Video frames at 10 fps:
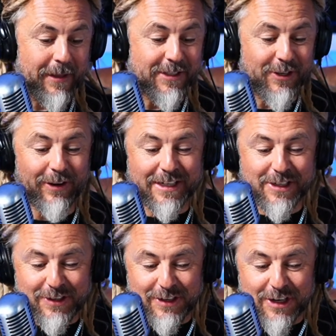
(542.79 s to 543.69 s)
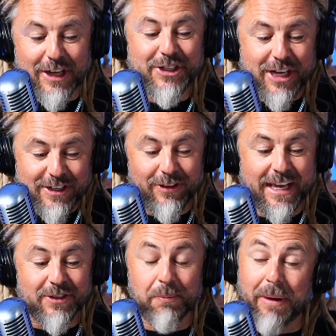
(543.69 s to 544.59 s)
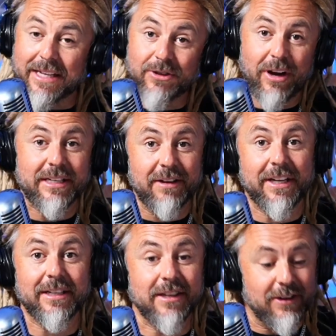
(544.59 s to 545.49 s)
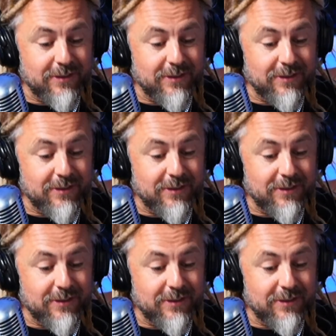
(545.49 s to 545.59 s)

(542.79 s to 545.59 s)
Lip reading: so a gentle answer pays great dividends, though.